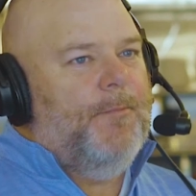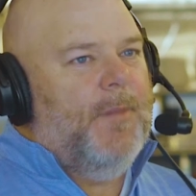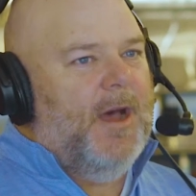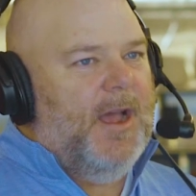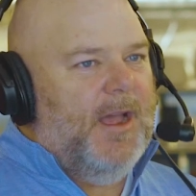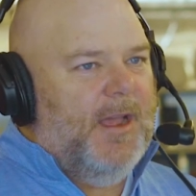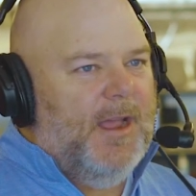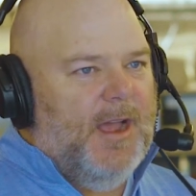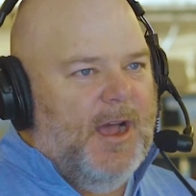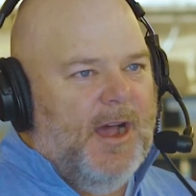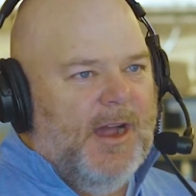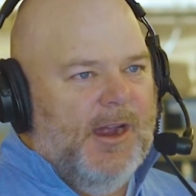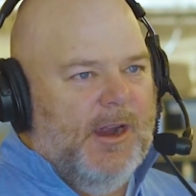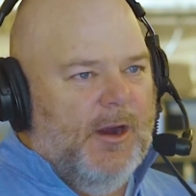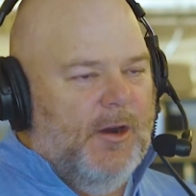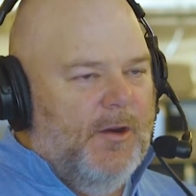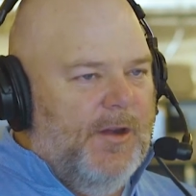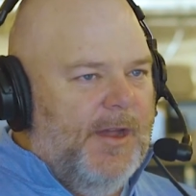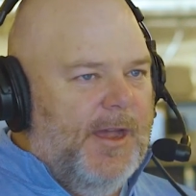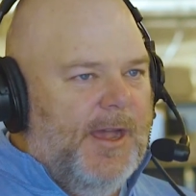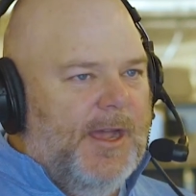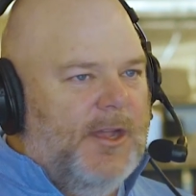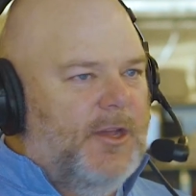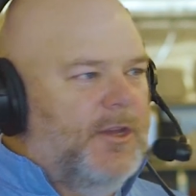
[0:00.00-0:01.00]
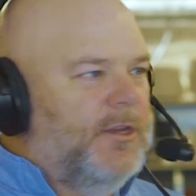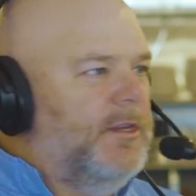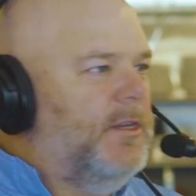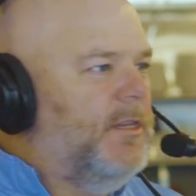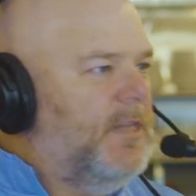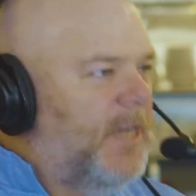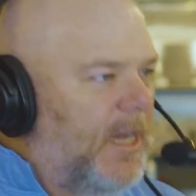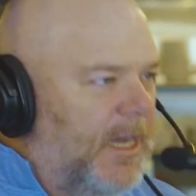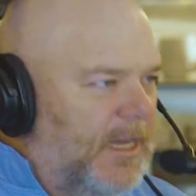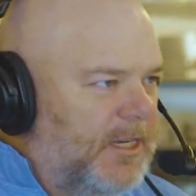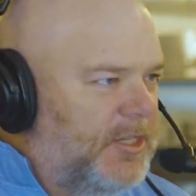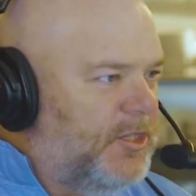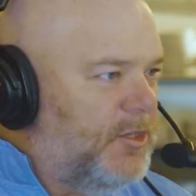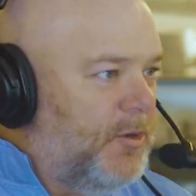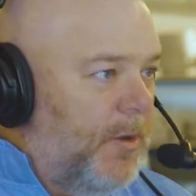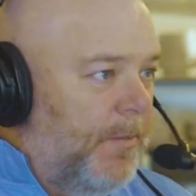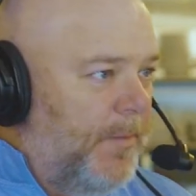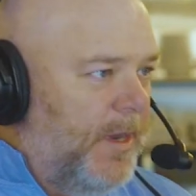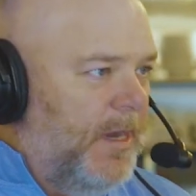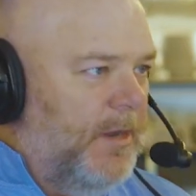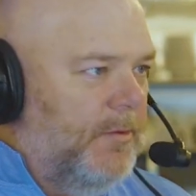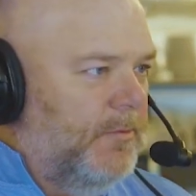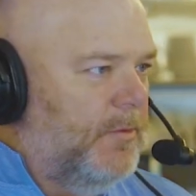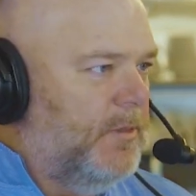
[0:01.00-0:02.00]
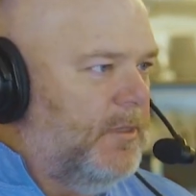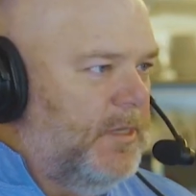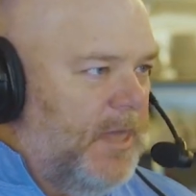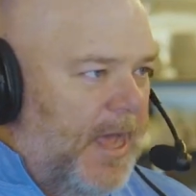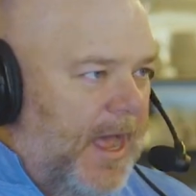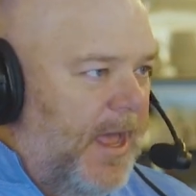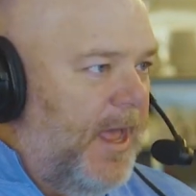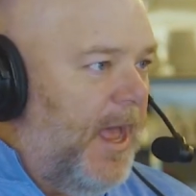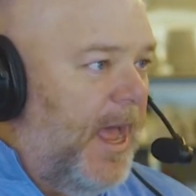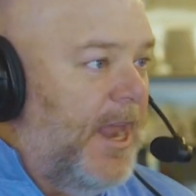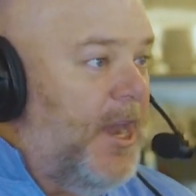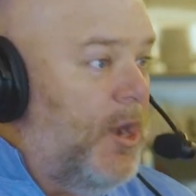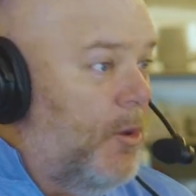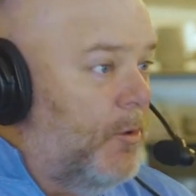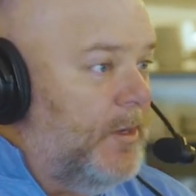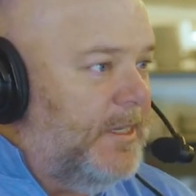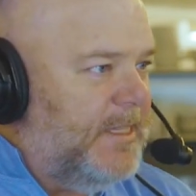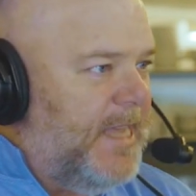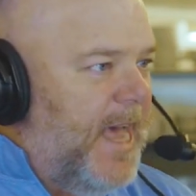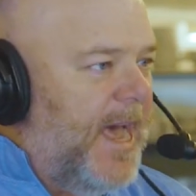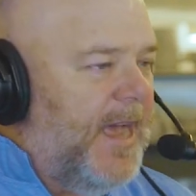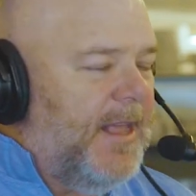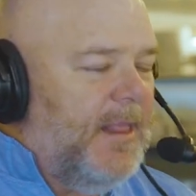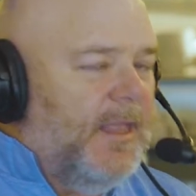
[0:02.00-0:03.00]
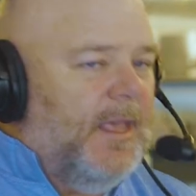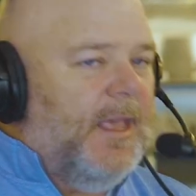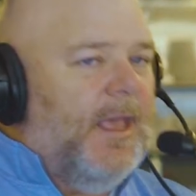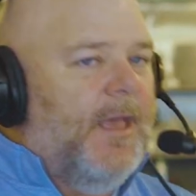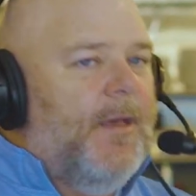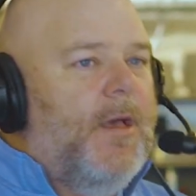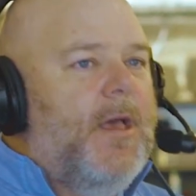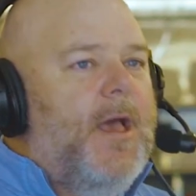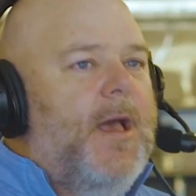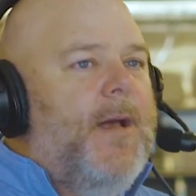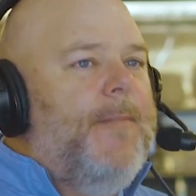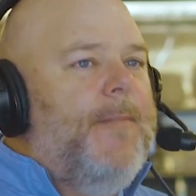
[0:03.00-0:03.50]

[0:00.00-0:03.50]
My I R A I couldn't touch. So, I mean, it was, I, I know exactly. Mm-hmm.